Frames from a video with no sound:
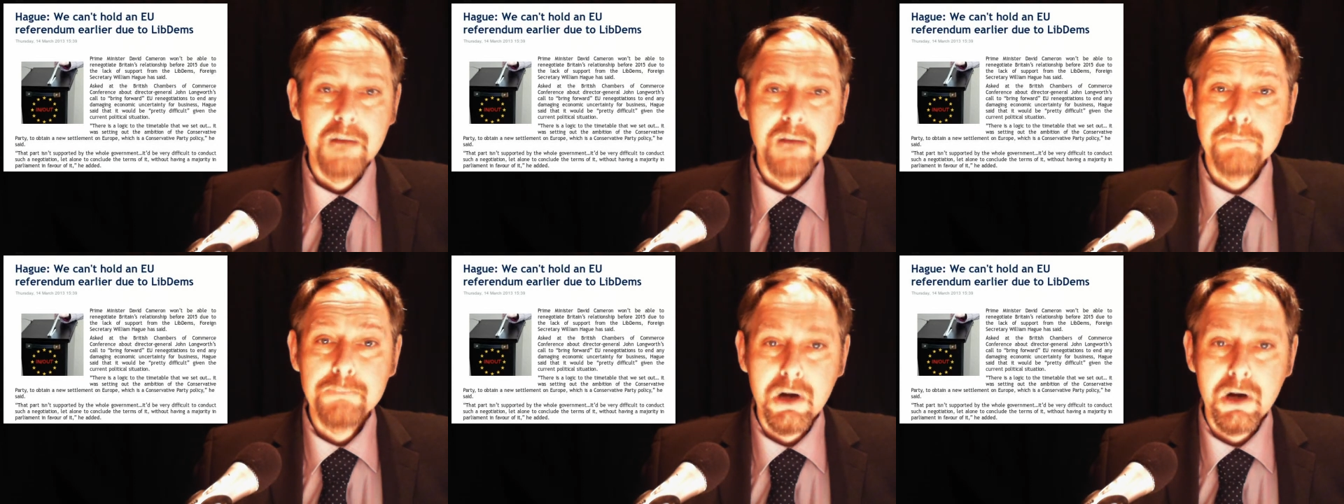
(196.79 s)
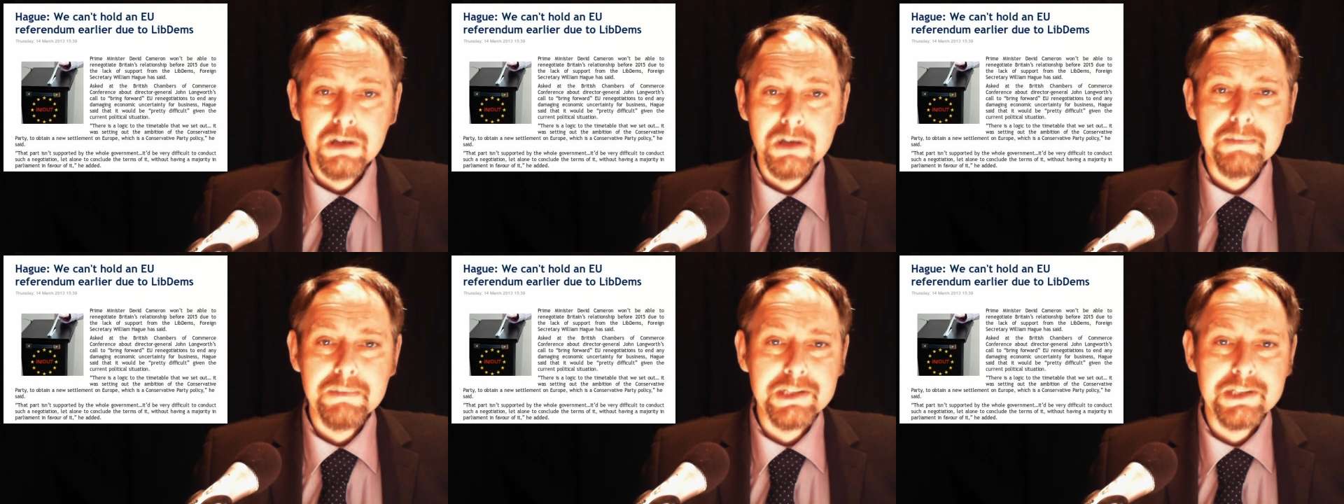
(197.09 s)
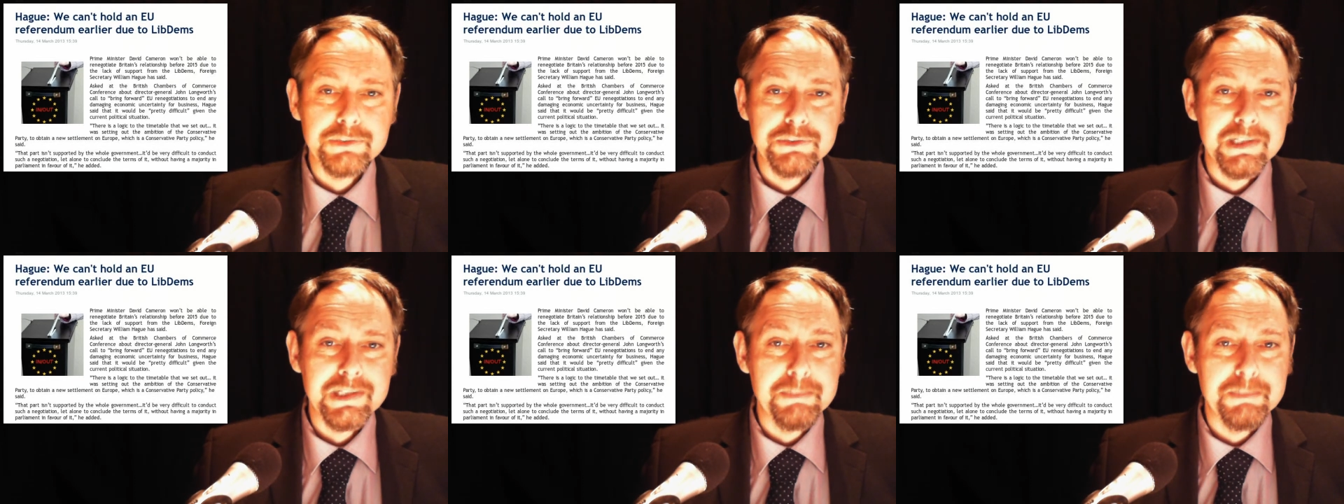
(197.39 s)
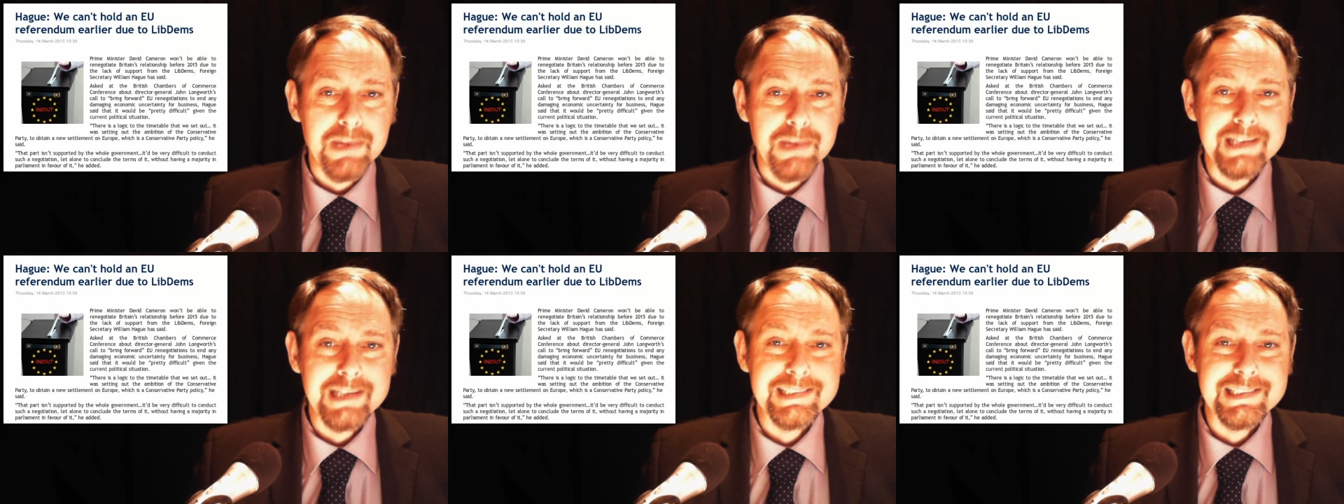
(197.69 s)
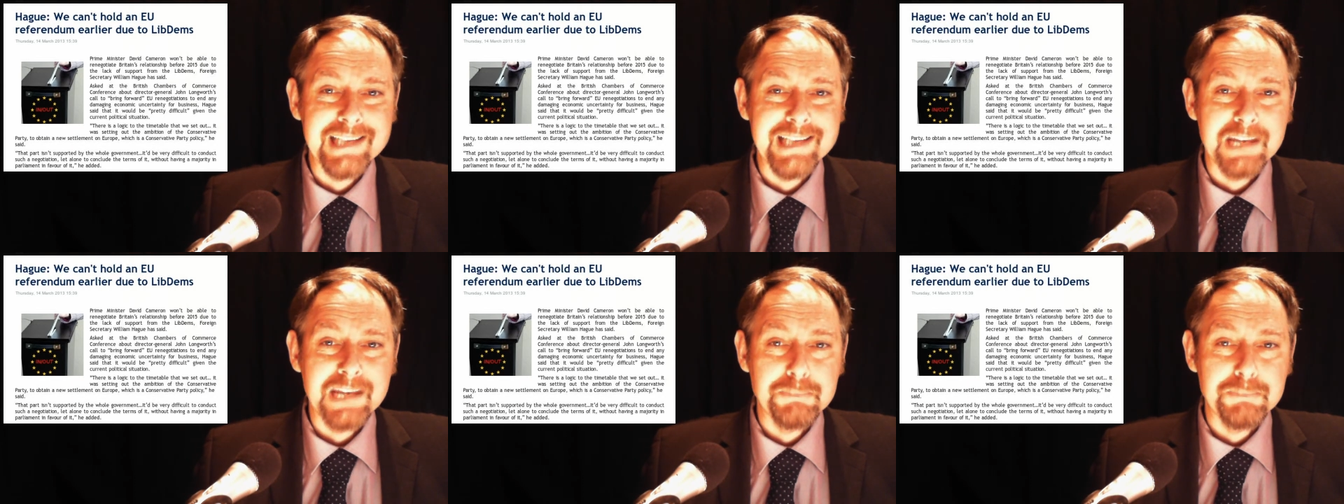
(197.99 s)
Parliamentary debates
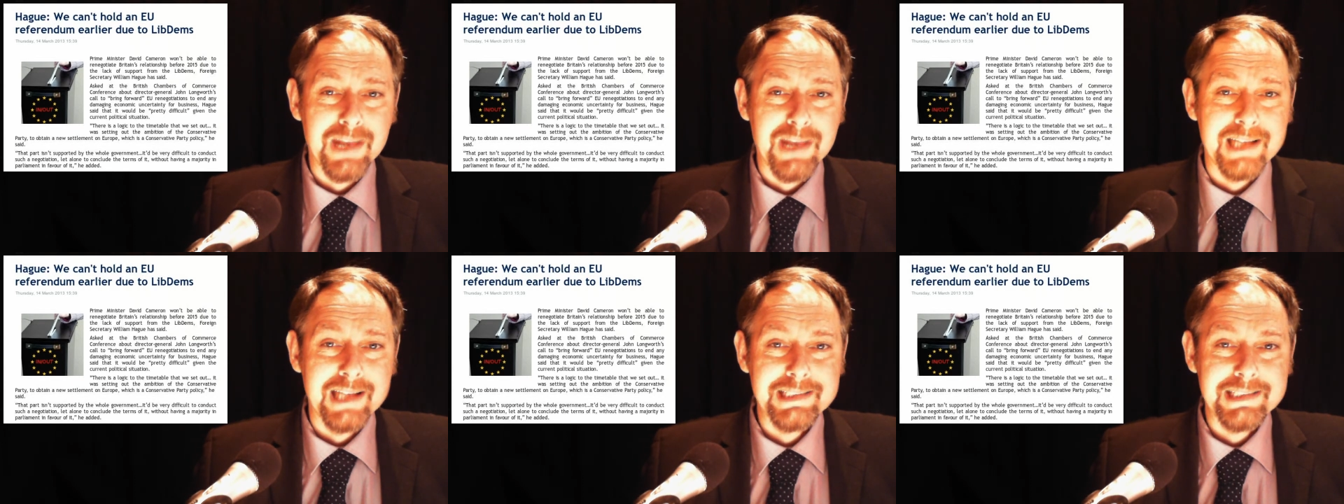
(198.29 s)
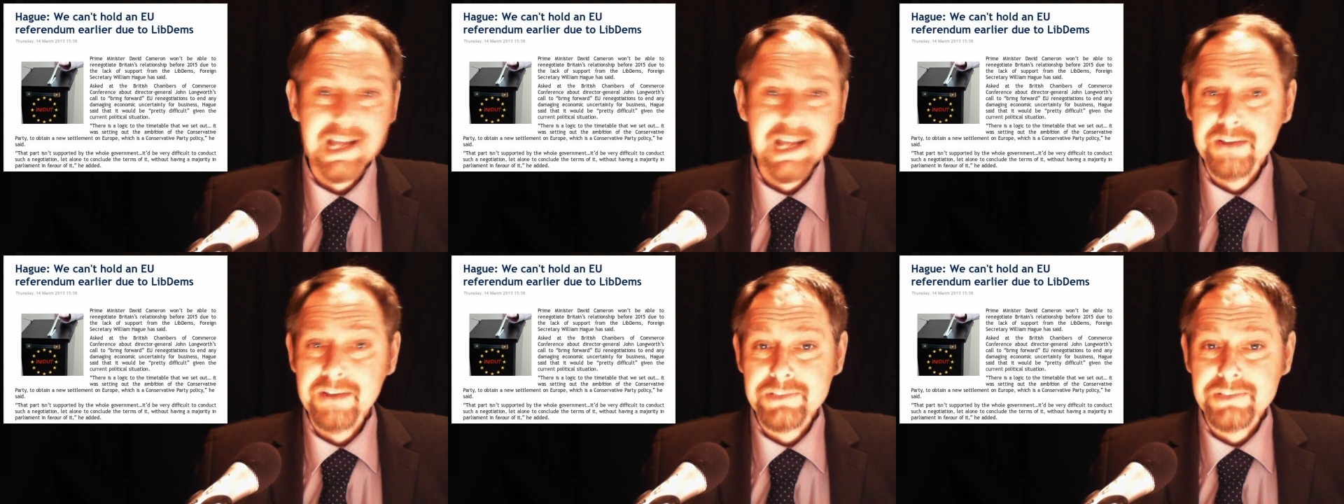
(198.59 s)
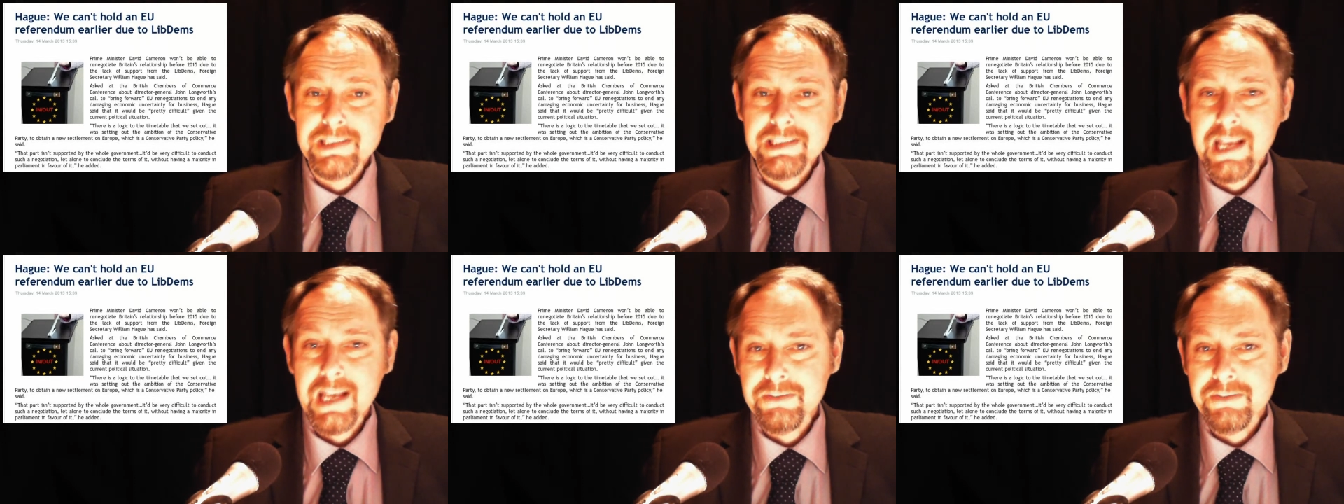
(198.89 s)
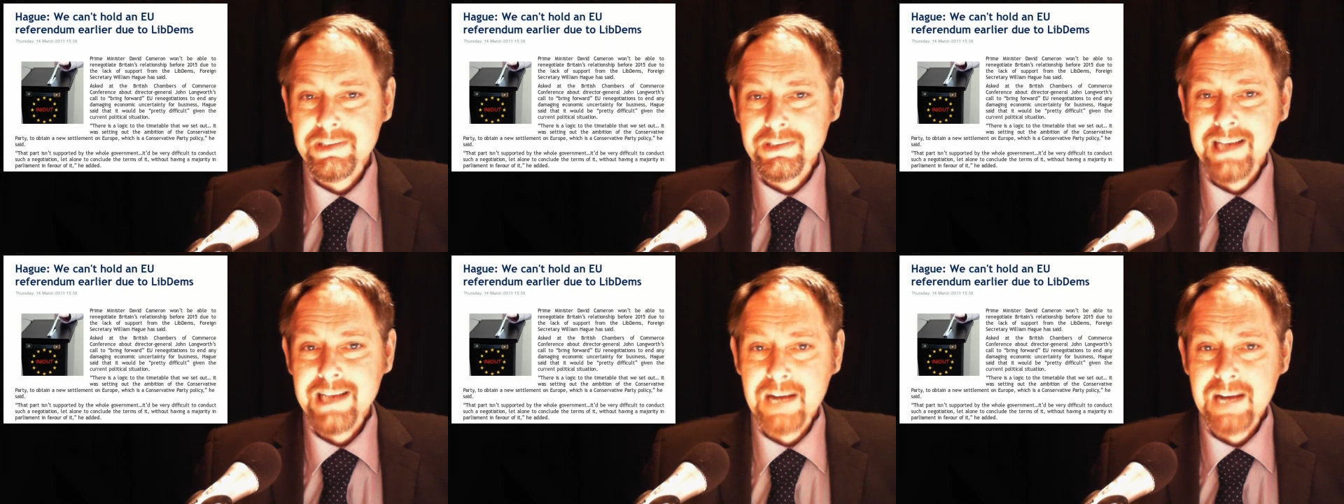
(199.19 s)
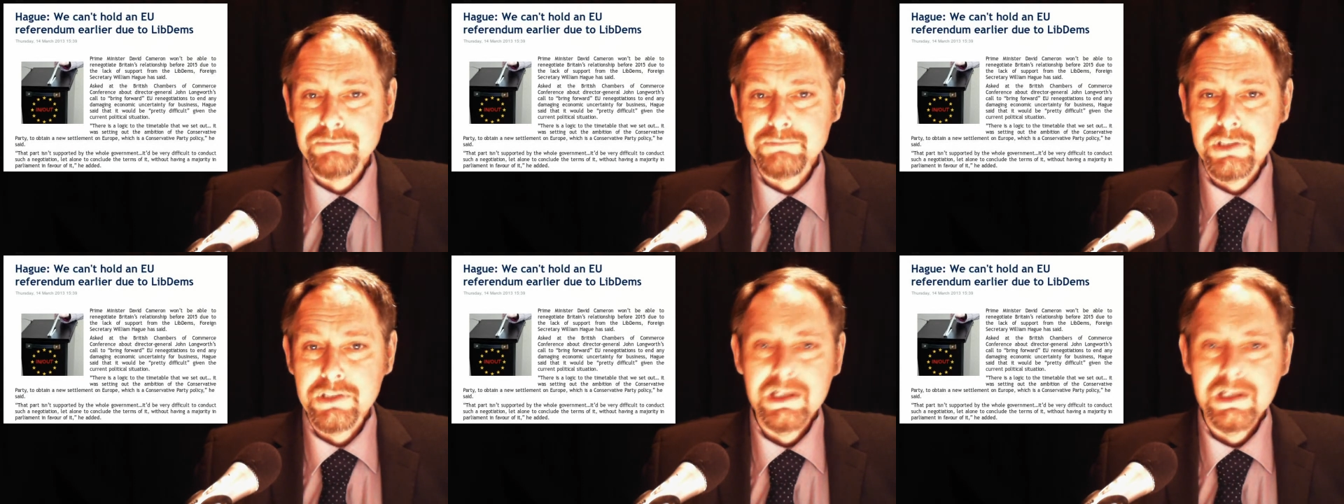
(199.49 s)
take place after David
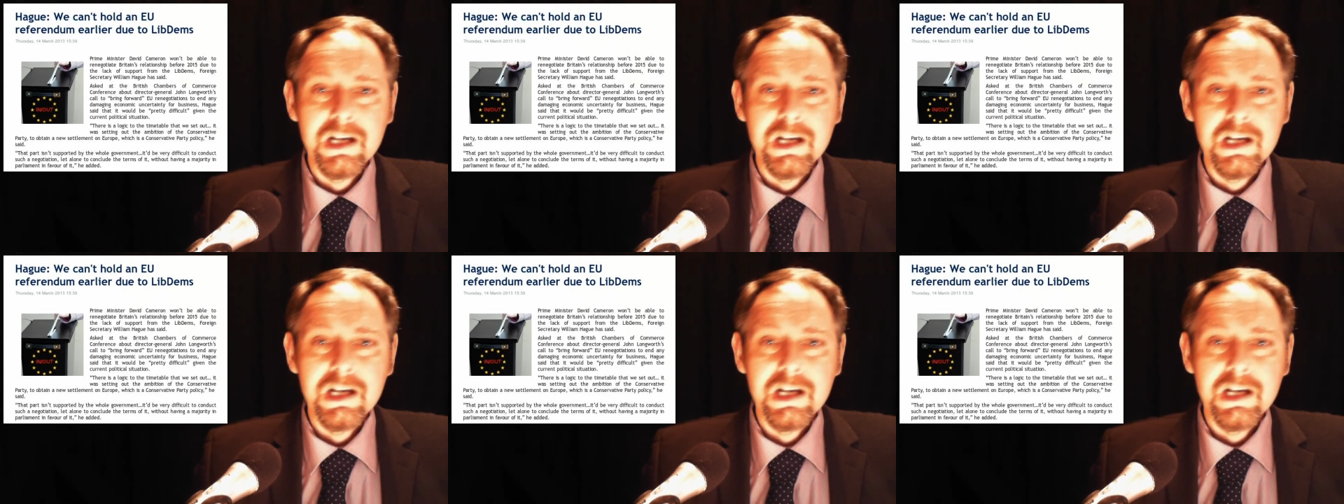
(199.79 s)
Cameron